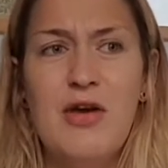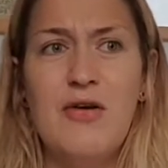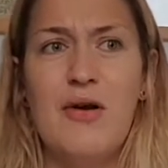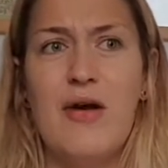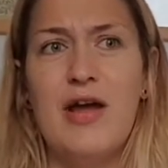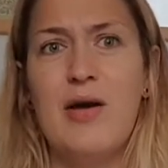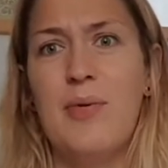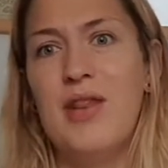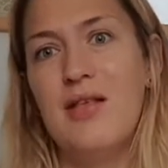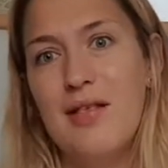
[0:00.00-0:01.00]
growing up
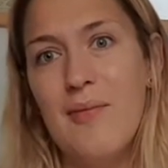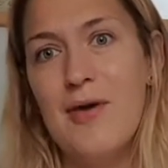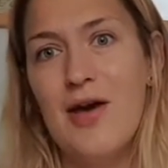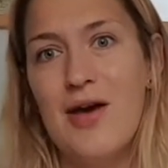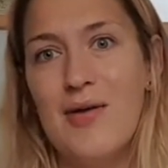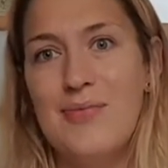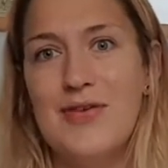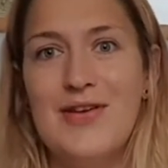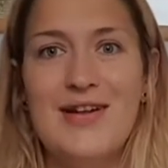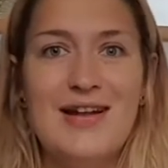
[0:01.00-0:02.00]
in the suburbs
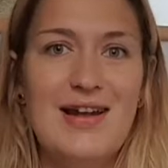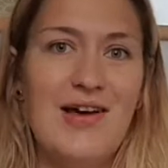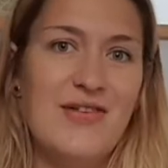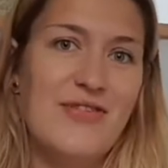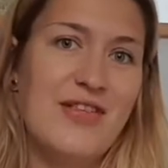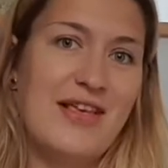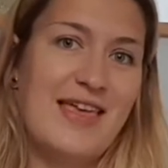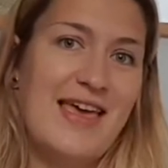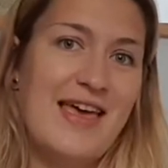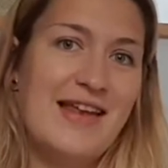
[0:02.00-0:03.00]
and life as a
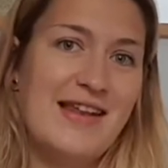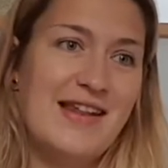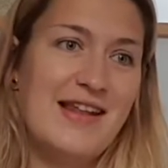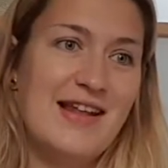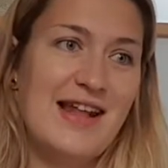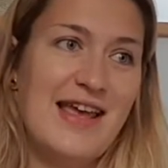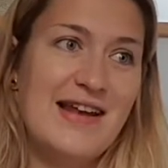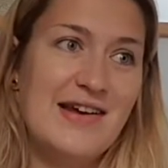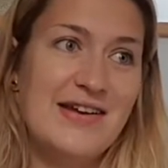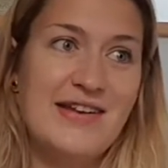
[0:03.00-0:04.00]
kid in the late
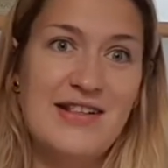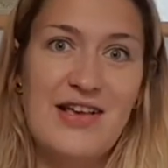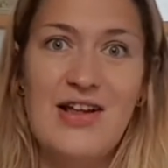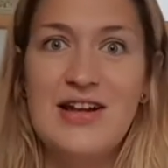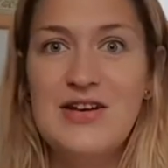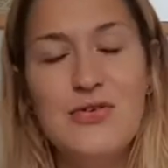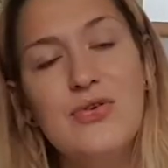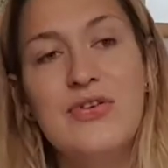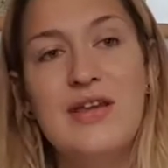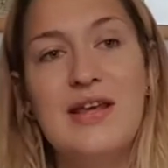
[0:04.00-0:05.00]
90s, early
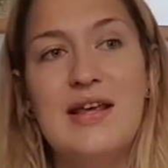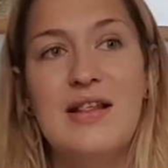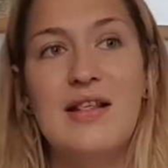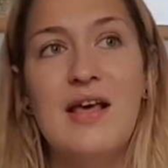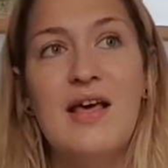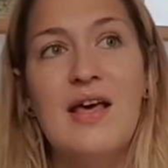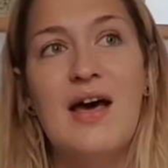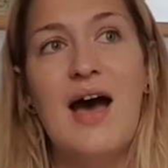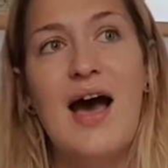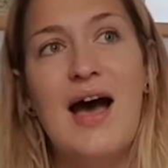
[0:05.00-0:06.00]
noughties,
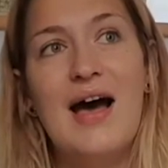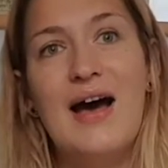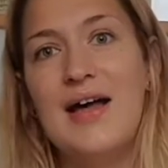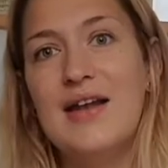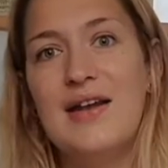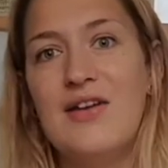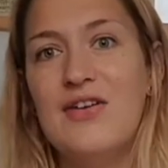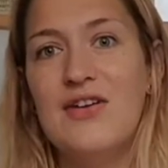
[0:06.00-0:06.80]
and